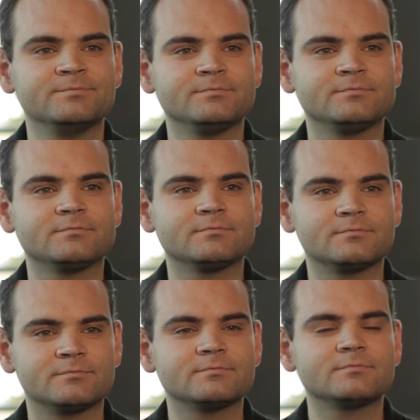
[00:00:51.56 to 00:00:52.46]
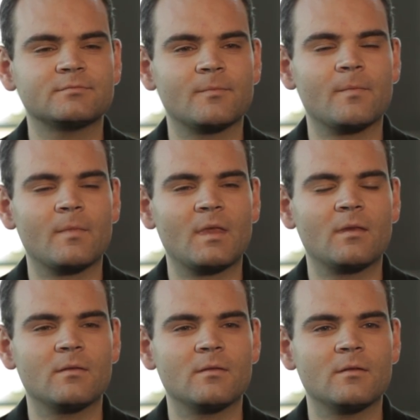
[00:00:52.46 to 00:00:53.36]

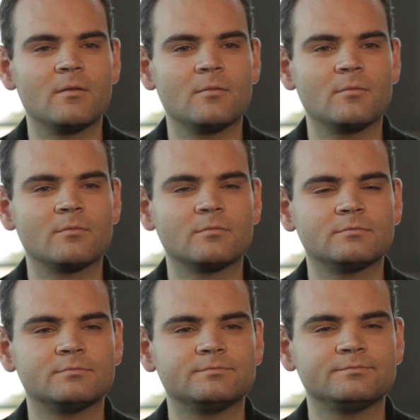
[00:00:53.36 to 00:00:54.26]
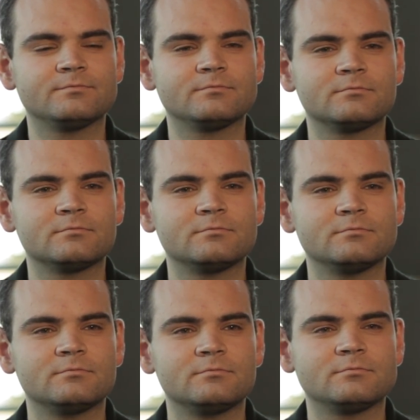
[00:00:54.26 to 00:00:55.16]

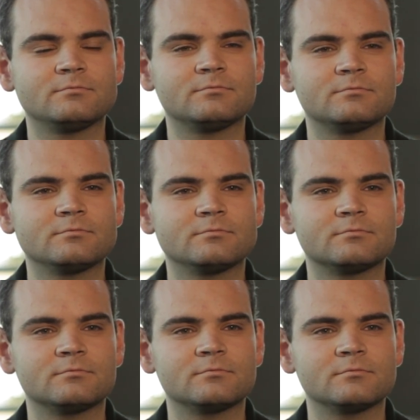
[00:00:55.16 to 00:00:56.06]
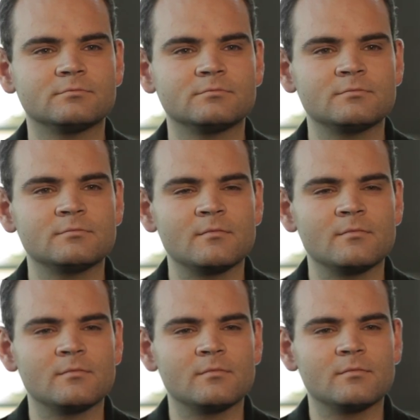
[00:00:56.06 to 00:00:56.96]

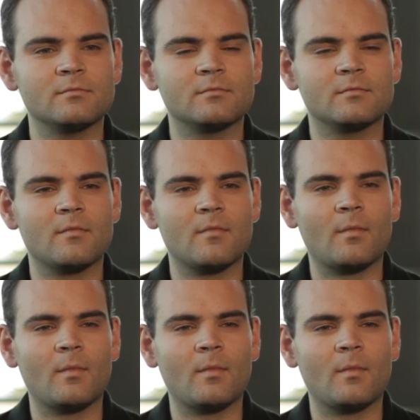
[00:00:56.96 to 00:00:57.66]
Nobody speaks.